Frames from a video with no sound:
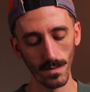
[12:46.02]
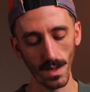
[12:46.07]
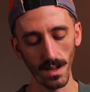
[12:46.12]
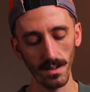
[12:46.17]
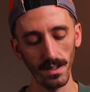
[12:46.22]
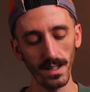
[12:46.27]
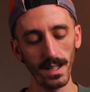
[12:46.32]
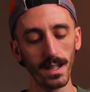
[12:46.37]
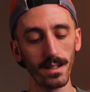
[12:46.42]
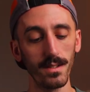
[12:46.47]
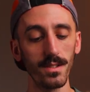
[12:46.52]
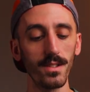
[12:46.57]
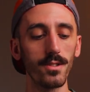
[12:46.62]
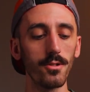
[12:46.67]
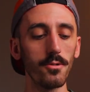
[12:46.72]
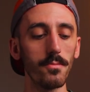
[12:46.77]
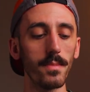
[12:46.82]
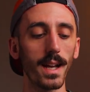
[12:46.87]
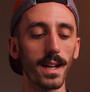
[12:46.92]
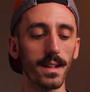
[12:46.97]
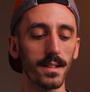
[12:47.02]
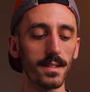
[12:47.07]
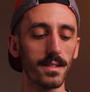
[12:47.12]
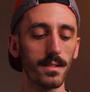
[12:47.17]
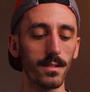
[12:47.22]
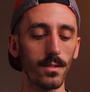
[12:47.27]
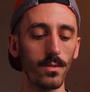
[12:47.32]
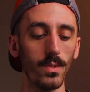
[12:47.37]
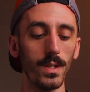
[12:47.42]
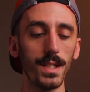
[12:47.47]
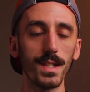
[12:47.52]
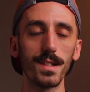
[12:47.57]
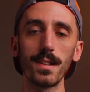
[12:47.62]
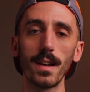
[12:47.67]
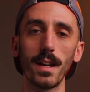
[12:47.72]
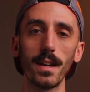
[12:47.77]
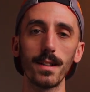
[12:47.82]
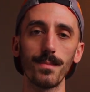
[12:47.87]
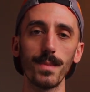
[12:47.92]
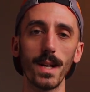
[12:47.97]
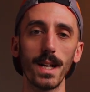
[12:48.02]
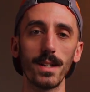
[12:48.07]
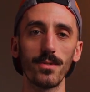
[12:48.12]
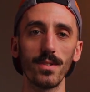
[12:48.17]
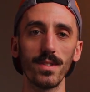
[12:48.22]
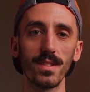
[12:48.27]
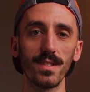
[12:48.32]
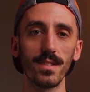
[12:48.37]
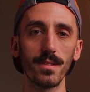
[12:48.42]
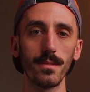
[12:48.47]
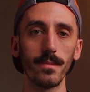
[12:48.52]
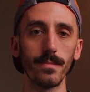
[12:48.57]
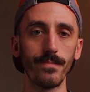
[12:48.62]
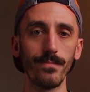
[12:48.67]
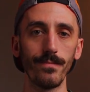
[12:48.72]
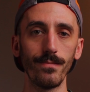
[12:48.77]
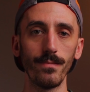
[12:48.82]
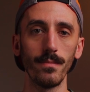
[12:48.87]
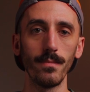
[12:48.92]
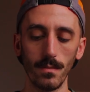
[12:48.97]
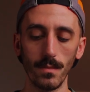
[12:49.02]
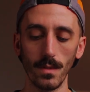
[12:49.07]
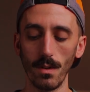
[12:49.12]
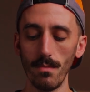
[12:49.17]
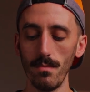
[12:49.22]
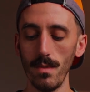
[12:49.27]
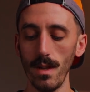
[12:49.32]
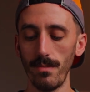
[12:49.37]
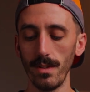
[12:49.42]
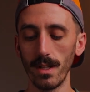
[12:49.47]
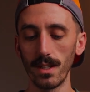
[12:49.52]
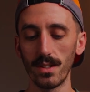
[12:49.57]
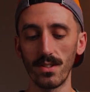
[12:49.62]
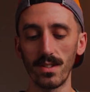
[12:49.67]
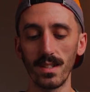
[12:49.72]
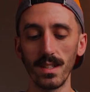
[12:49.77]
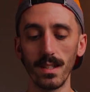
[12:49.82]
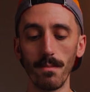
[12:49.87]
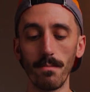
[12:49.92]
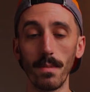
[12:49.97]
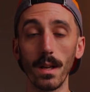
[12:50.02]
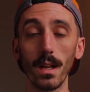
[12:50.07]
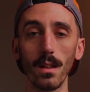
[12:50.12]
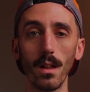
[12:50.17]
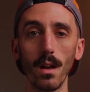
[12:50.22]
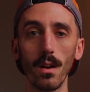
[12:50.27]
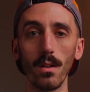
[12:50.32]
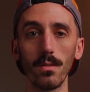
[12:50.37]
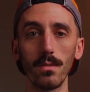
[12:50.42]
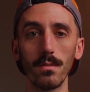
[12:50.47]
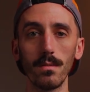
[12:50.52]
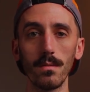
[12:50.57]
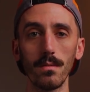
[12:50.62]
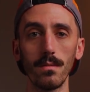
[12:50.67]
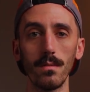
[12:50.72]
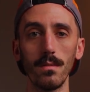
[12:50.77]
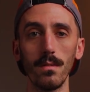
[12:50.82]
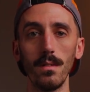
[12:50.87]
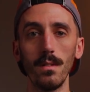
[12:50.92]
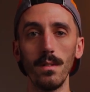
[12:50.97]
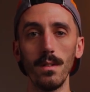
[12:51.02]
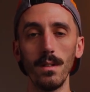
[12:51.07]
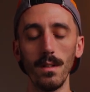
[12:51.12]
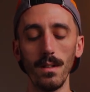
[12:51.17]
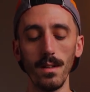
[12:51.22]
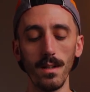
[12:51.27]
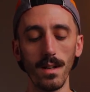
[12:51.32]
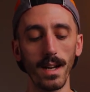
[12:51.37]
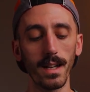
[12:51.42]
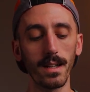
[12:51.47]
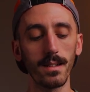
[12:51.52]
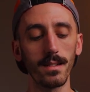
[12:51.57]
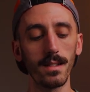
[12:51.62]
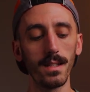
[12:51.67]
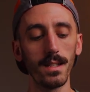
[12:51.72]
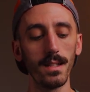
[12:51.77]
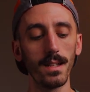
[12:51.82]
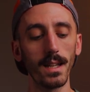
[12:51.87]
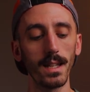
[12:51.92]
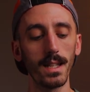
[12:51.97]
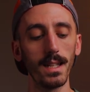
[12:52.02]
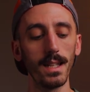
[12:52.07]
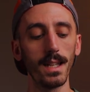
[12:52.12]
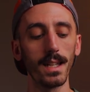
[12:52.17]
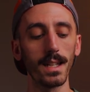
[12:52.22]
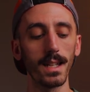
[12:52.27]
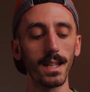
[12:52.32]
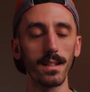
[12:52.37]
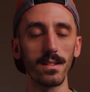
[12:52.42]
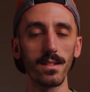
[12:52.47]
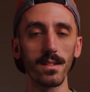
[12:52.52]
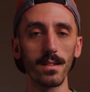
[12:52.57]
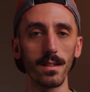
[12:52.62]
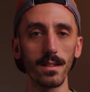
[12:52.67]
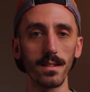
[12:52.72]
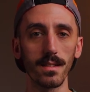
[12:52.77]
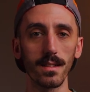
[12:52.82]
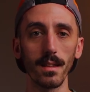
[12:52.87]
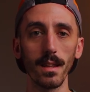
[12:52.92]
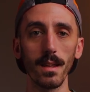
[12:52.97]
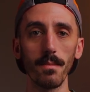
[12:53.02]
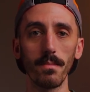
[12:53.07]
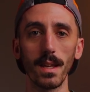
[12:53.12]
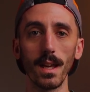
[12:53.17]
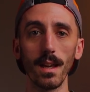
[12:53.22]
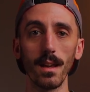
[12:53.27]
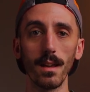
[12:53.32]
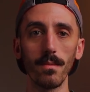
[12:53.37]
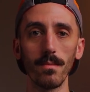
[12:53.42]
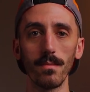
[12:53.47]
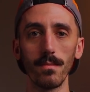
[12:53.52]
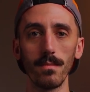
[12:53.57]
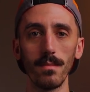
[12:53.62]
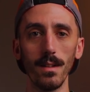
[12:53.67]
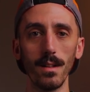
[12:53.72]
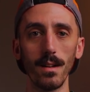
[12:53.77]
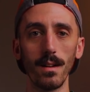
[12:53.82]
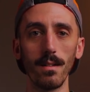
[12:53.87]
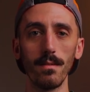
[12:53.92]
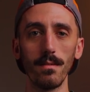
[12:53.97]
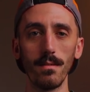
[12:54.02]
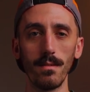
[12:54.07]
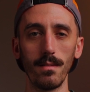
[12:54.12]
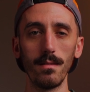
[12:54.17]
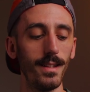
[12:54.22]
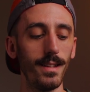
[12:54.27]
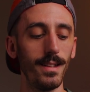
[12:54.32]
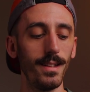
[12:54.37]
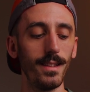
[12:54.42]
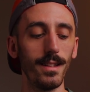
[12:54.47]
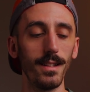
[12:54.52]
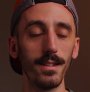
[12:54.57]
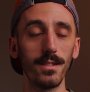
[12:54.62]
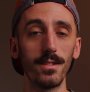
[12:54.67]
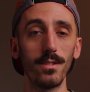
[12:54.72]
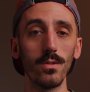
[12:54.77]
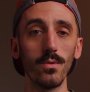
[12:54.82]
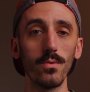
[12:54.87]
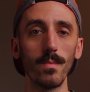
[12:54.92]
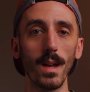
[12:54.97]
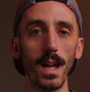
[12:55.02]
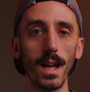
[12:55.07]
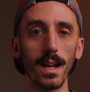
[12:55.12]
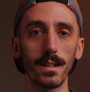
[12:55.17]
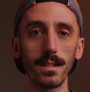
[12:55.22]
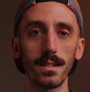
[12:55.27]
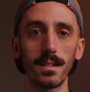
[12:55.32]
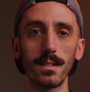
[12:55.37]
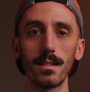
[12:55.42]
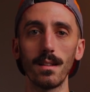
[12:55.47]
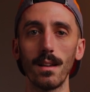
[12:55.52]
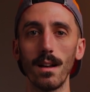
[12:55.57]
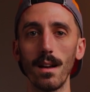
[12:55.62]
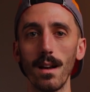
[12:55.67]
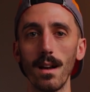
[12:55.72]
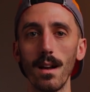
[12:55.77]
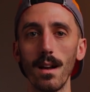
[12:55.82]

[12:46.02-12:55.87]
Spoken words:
I like a ZoomX queen size mattress, or maybe I just need a pillow. I can see Nike getting into the sleep game, This ZoomX